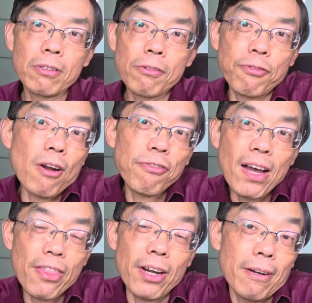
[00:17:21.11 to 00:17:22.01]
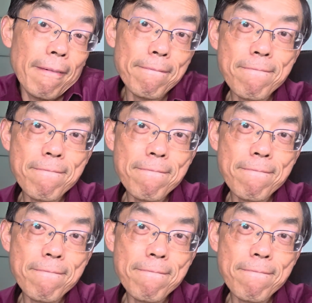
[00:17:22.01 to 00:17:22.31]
from father.